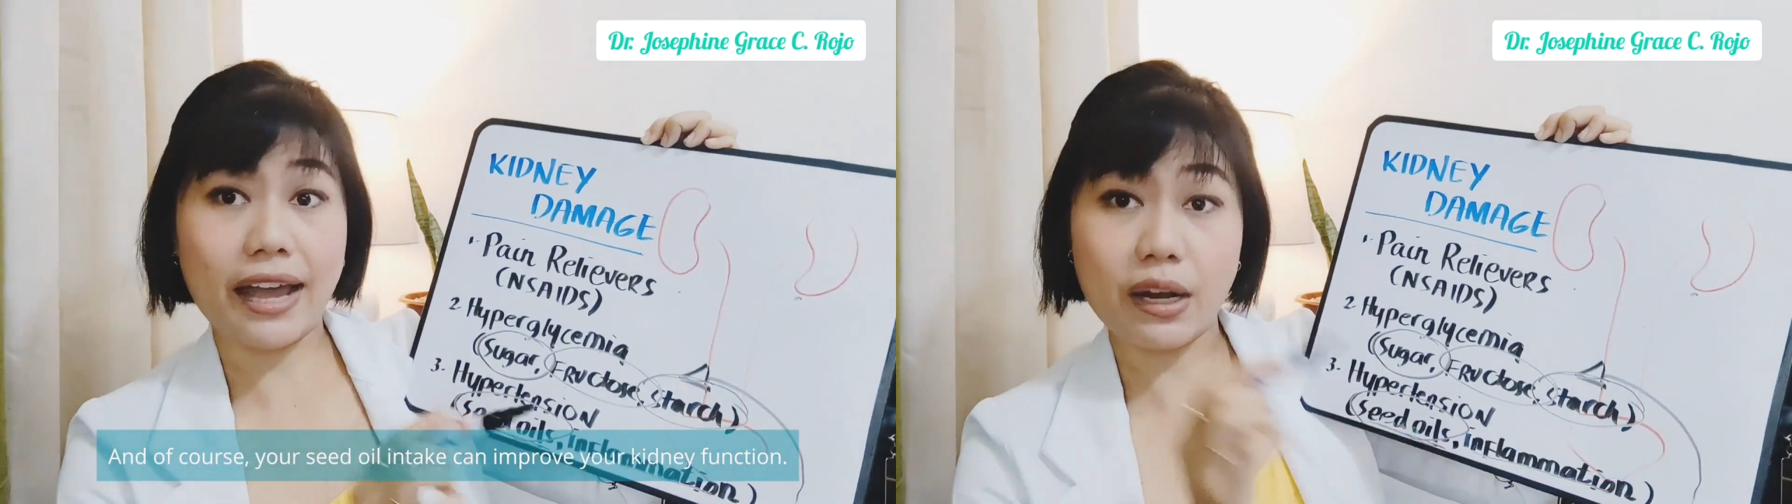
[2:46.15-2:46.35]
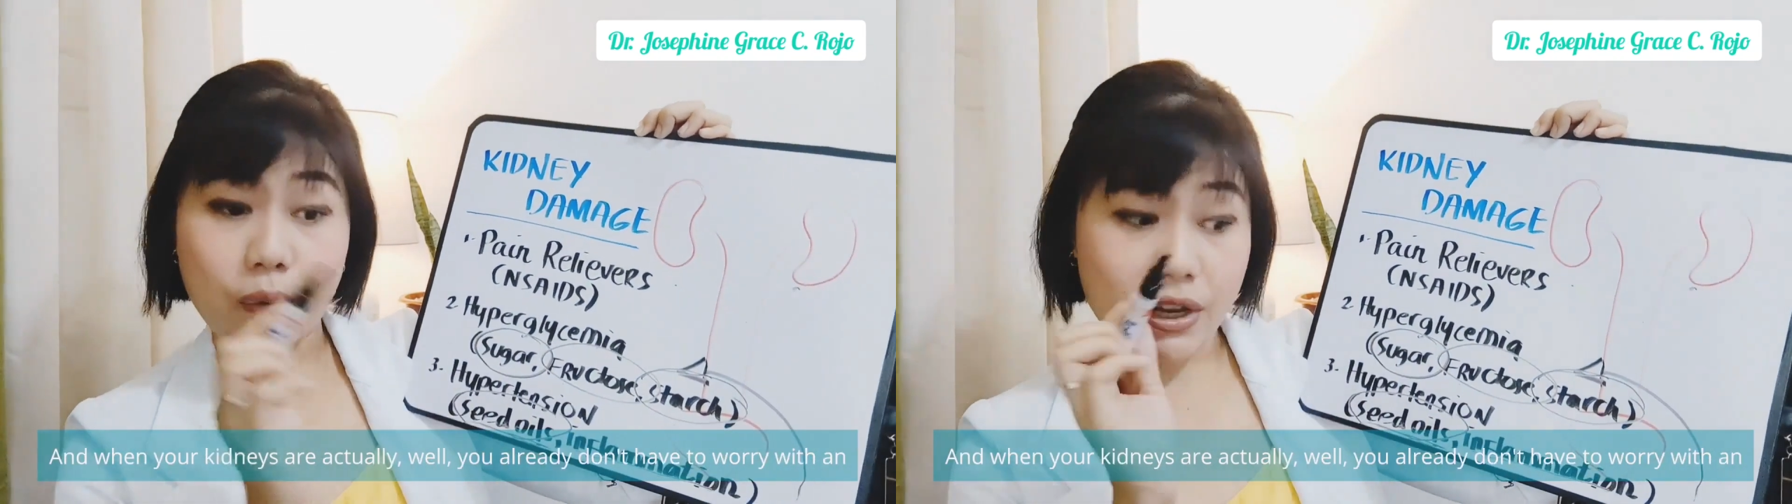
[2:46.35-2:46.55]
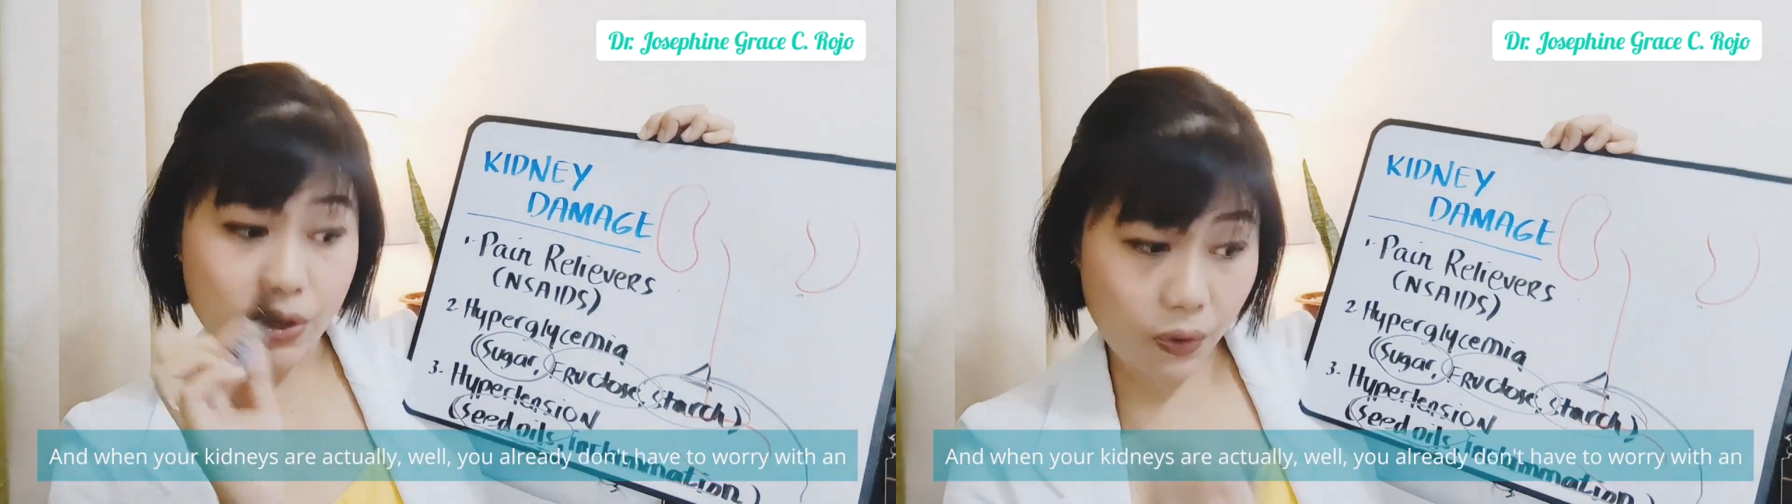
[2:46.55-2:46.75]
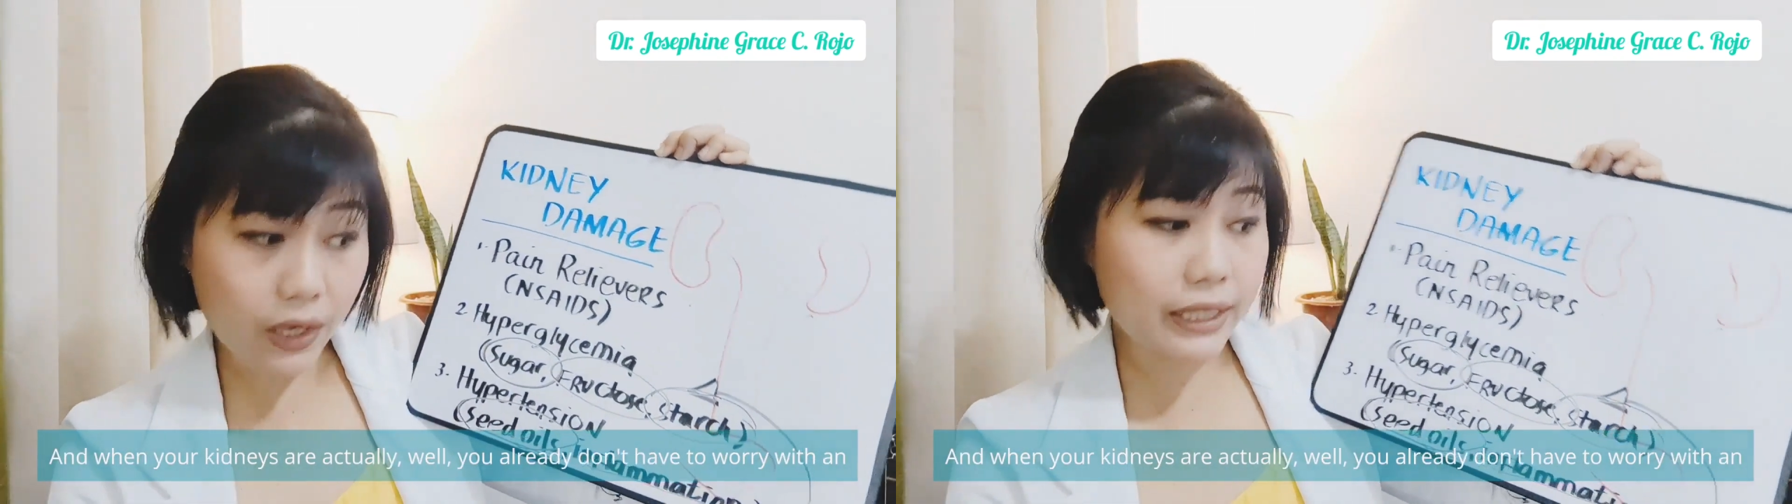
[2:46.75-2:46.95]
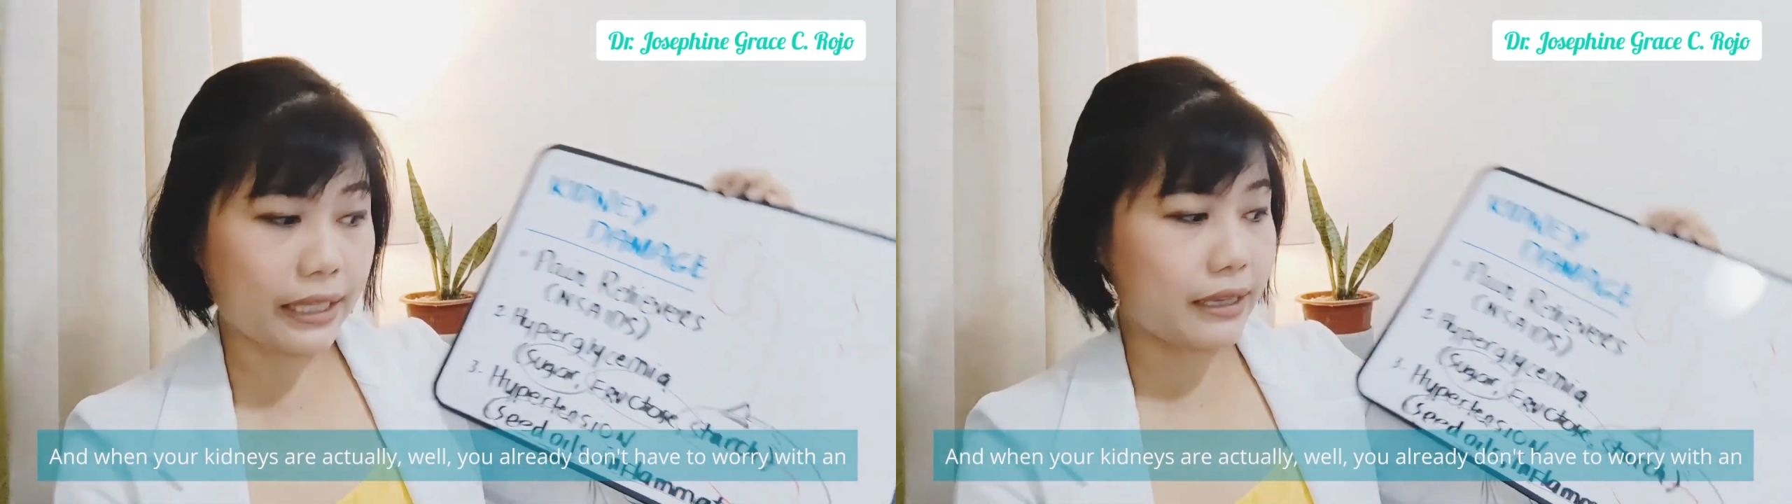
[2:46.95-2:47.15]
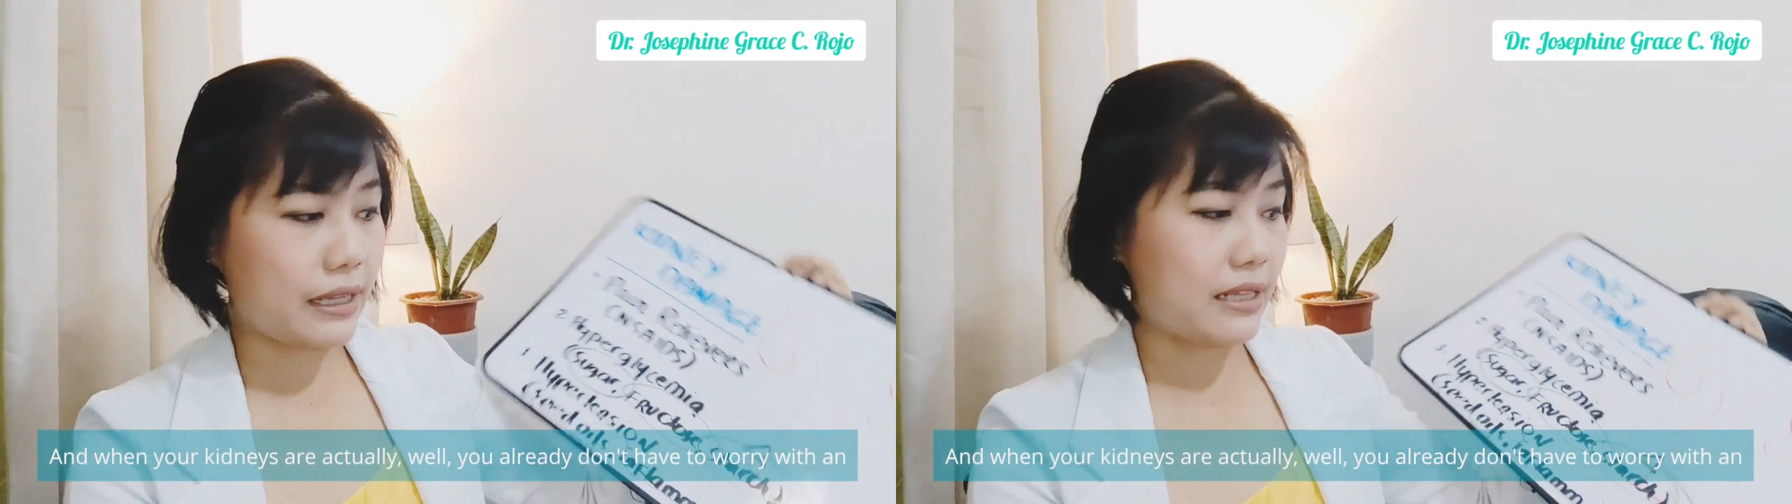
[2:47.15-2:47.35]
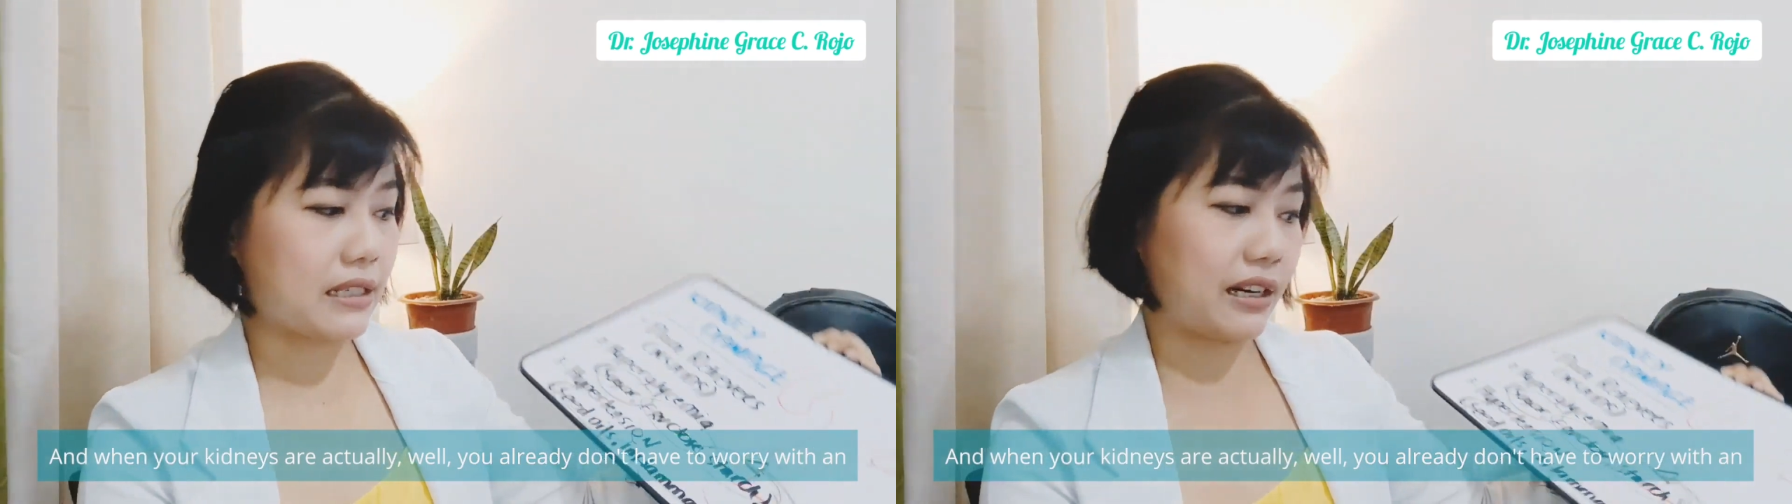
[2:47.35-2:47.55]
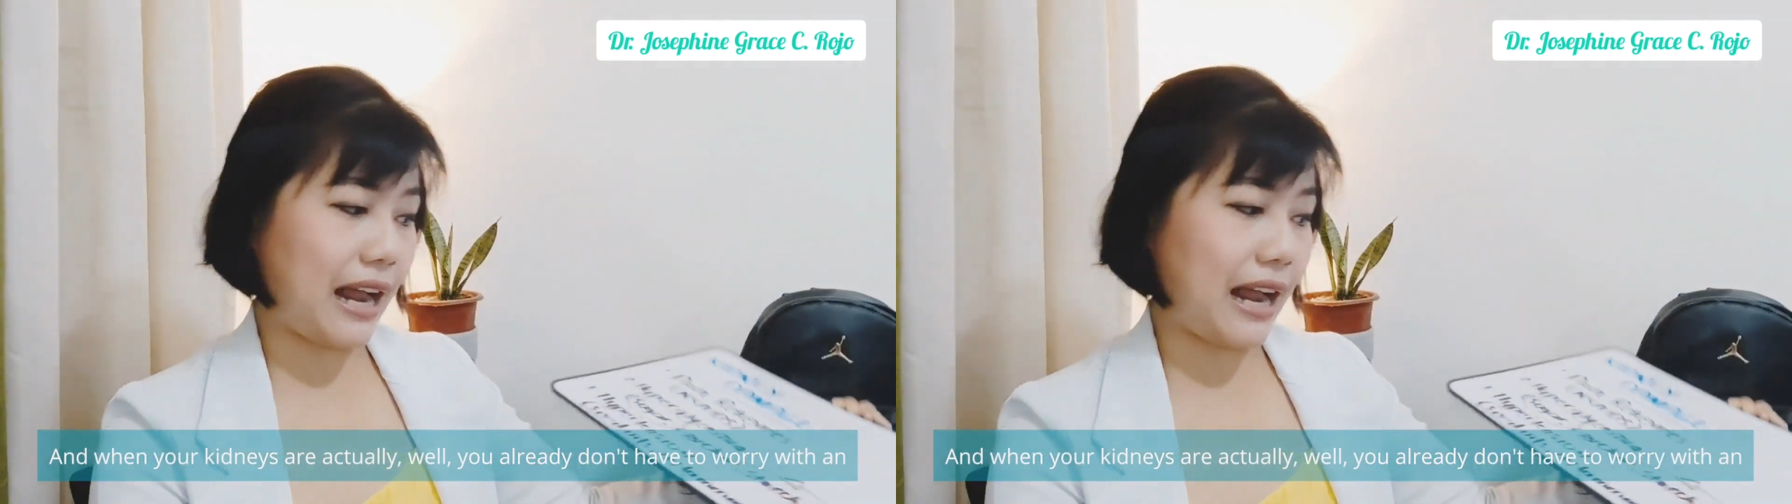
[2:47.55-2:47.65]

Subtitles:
And when your kidneys are